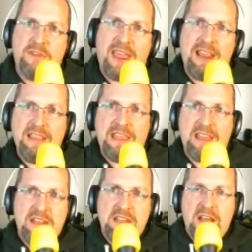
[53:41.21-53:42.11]

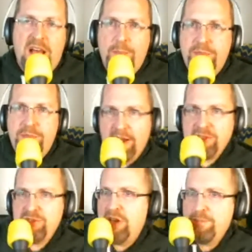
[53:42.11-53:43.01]
alien
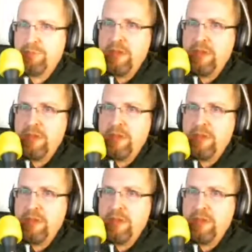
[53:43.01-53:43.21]
abduction,